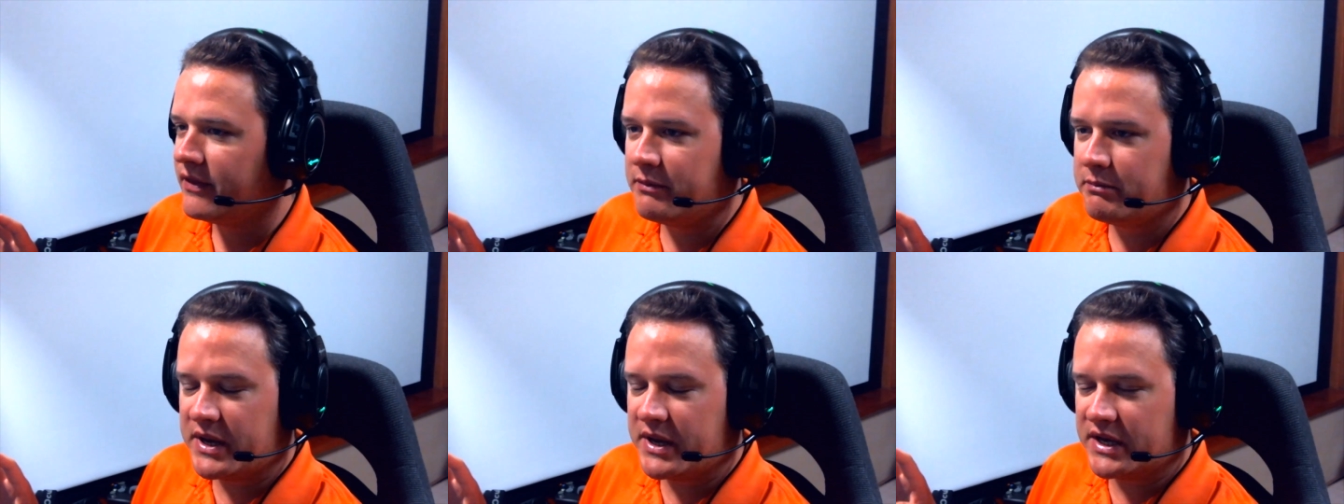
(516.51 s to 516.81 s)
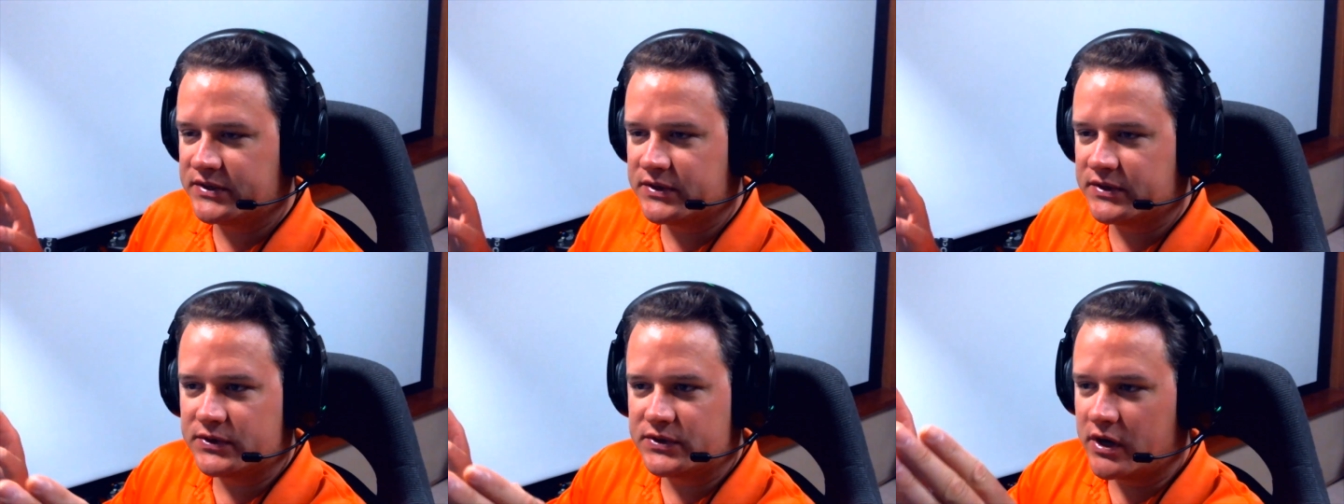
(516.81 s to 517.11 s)

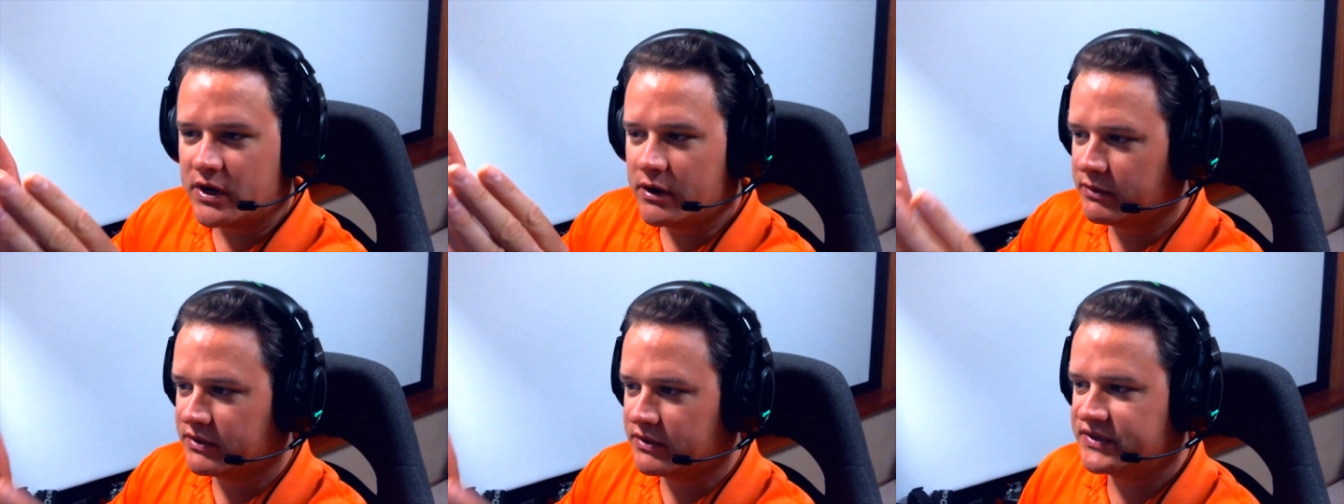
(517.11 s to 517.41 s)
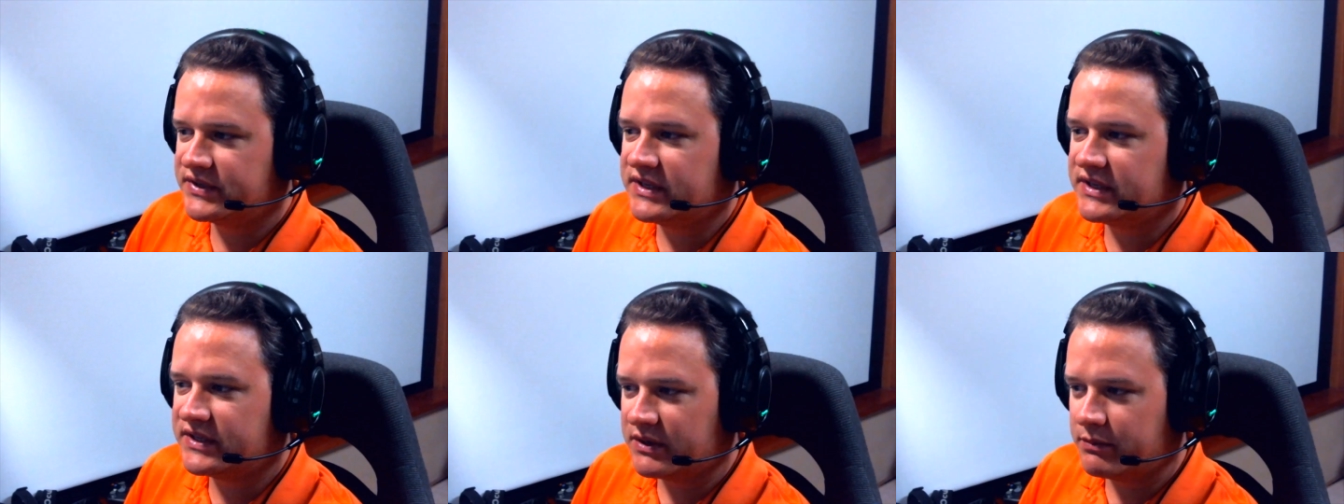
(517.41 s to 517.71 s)
bezels
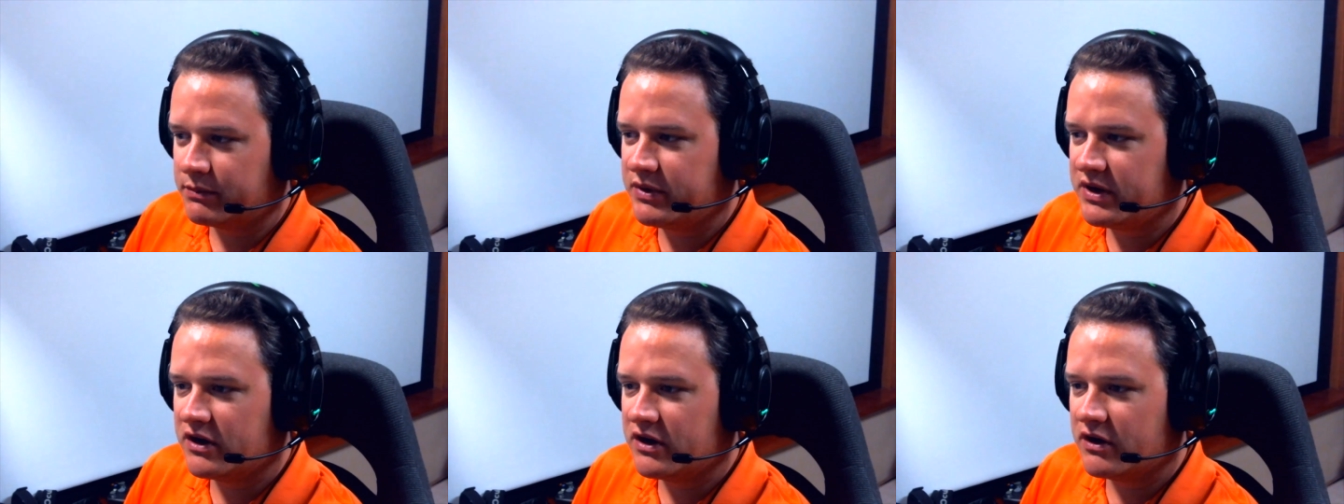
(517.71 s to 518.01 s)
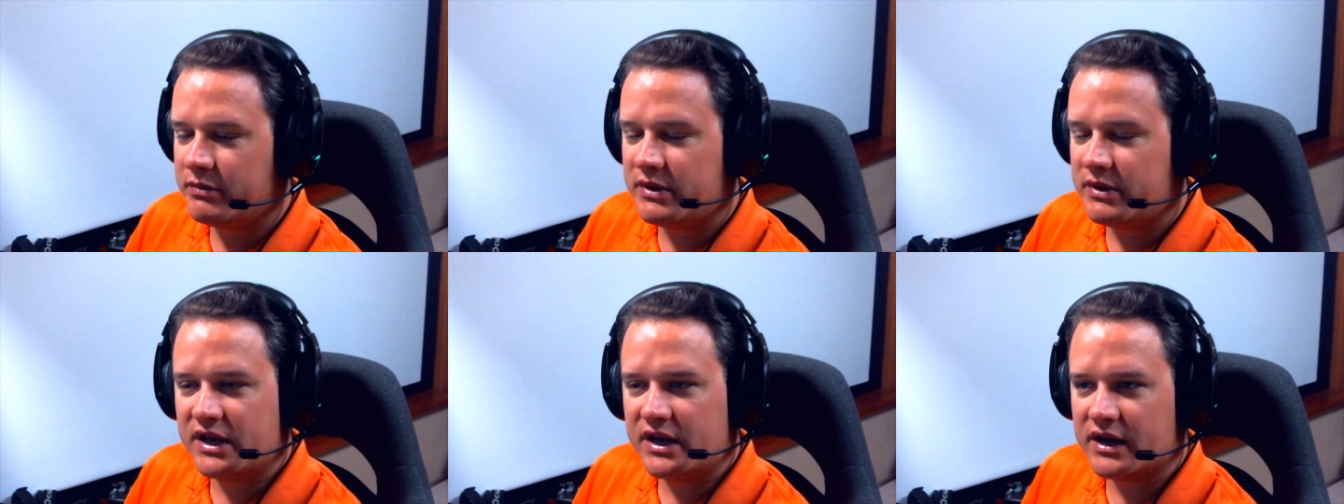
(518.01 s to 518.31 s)
almost disappear
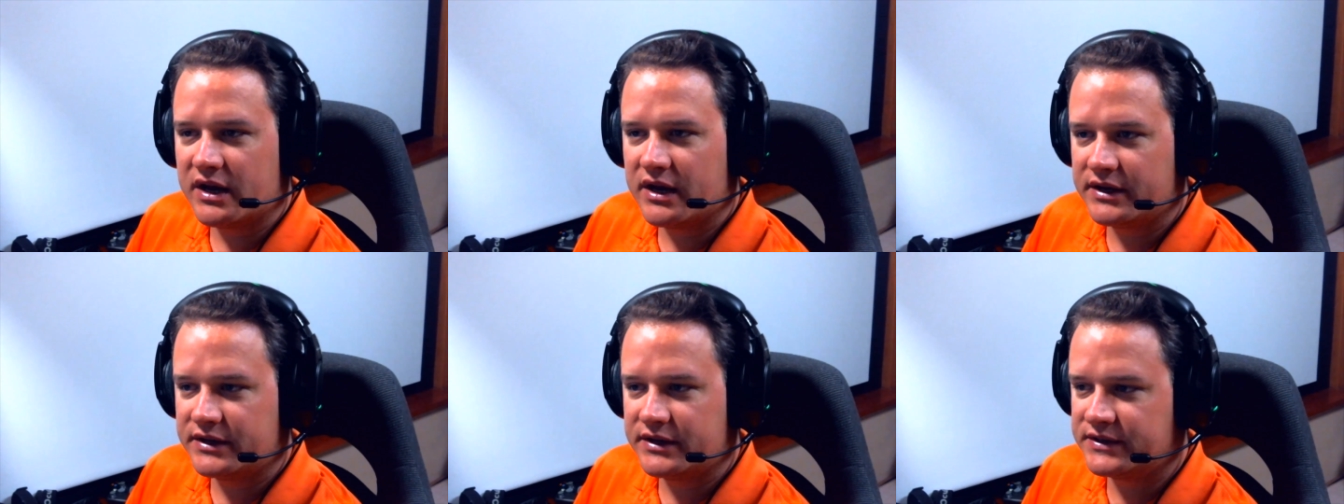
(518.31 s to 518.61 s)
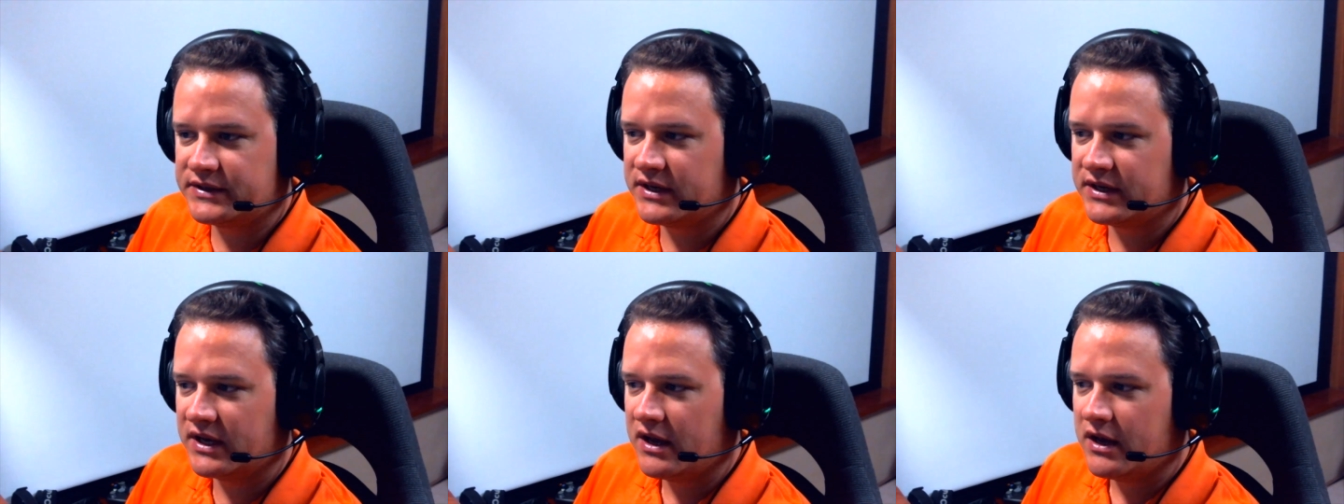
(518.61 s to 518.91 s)

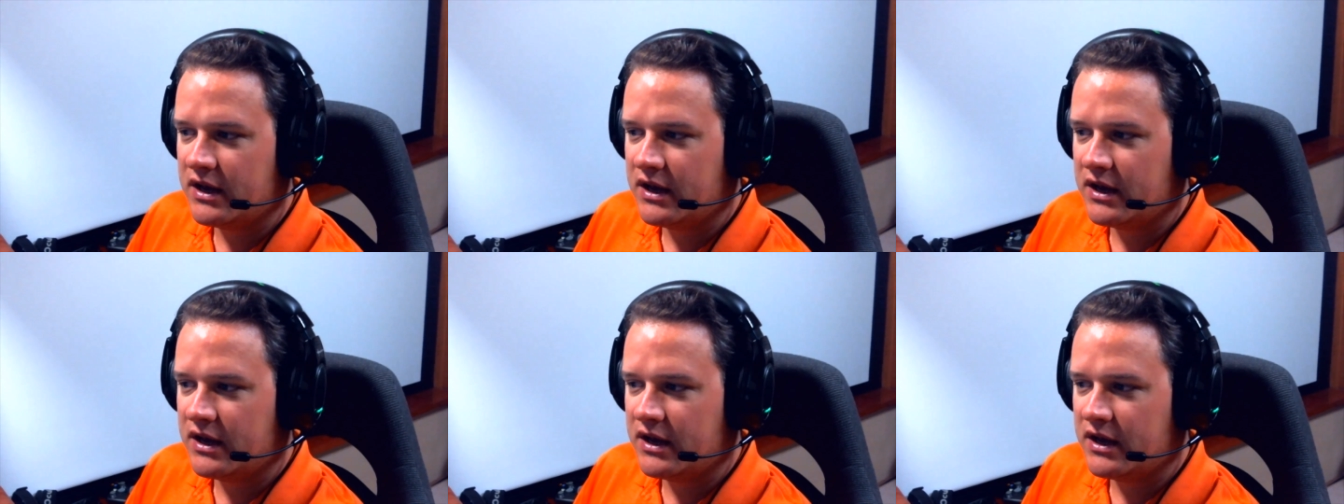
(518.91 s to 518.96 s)
because